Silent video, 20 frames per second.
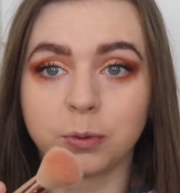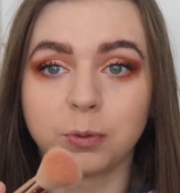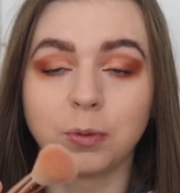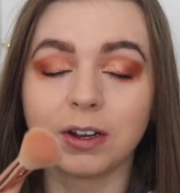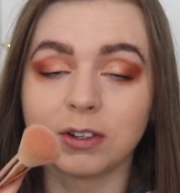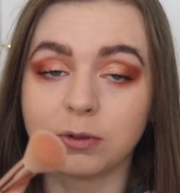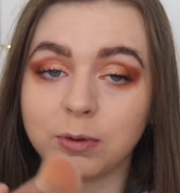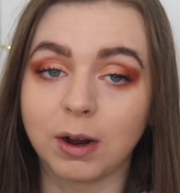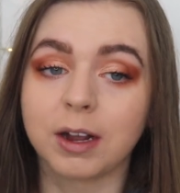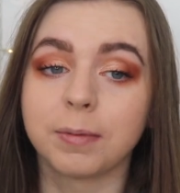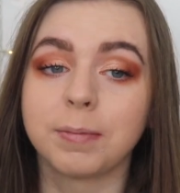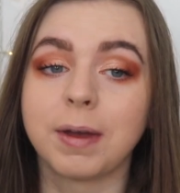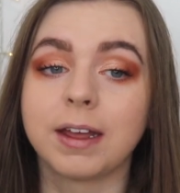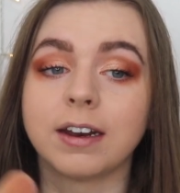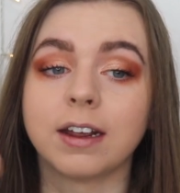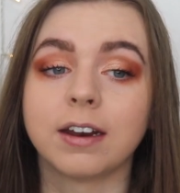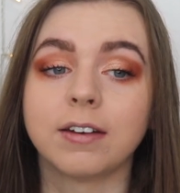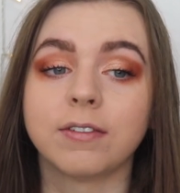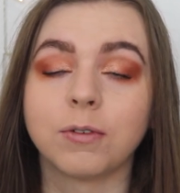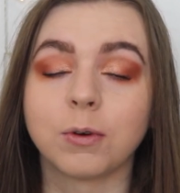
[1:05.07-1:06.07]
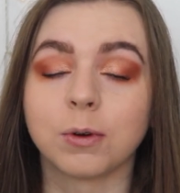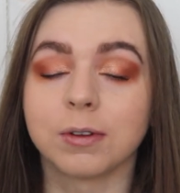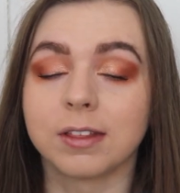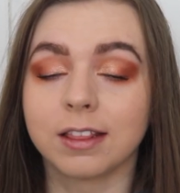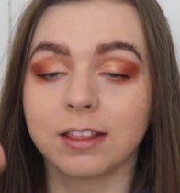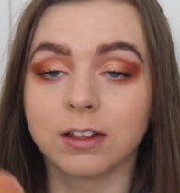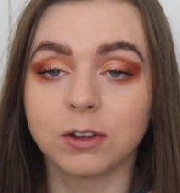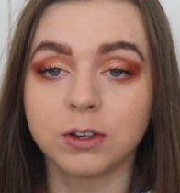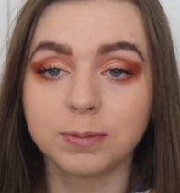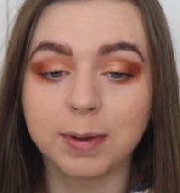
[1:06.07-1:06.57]
what's recommended for the
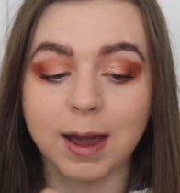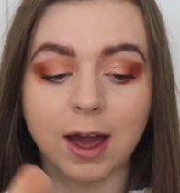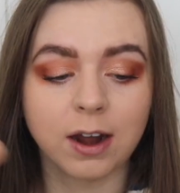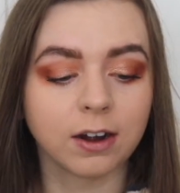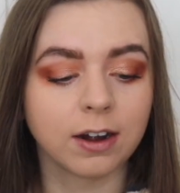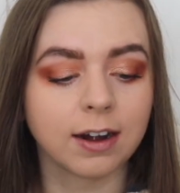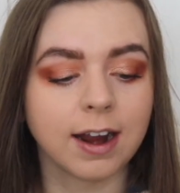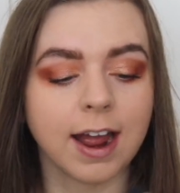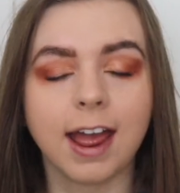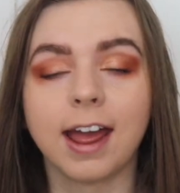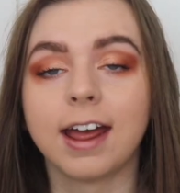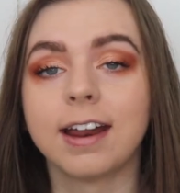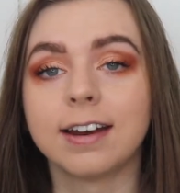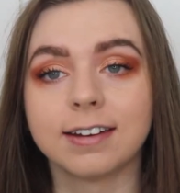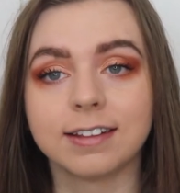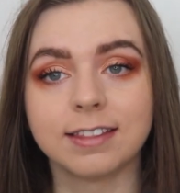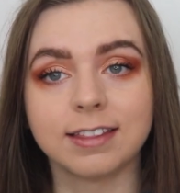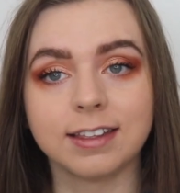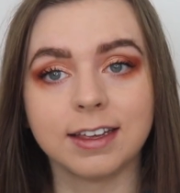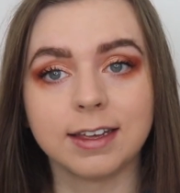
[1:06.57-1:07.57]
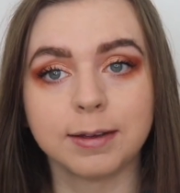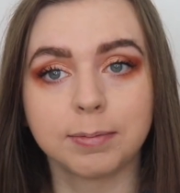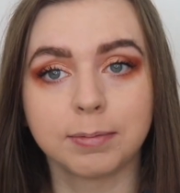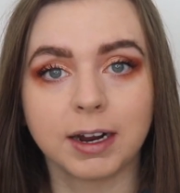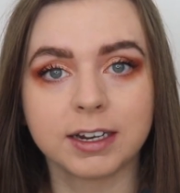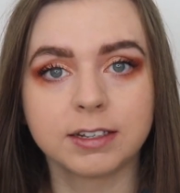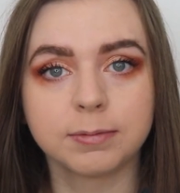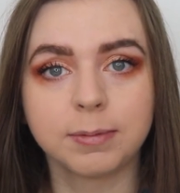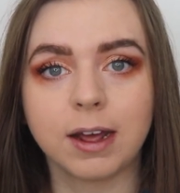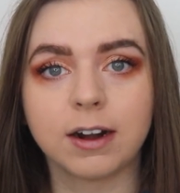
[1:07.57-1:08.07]
loose powder, and the
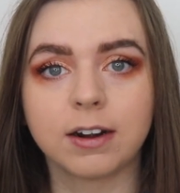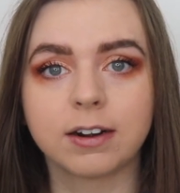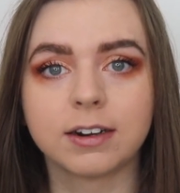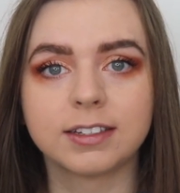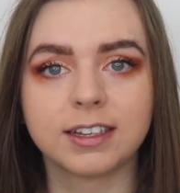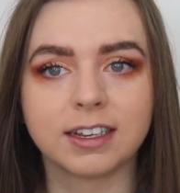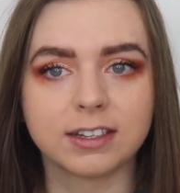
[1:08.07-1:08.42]
pressed powder it